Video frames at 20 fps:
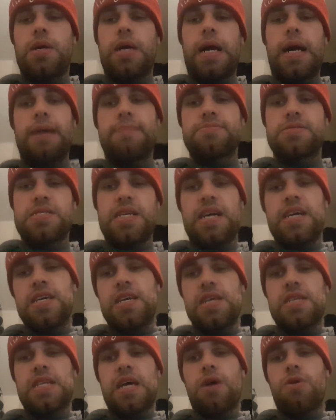I'm sat
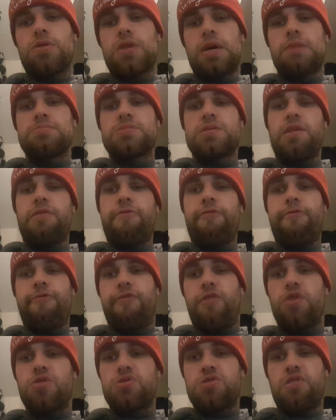here now and I'm saying
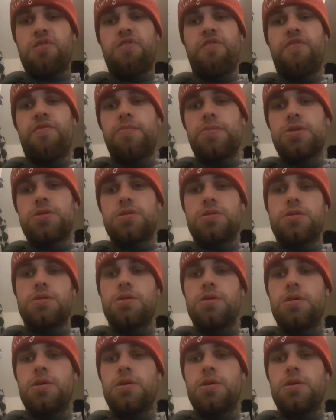fuck the government,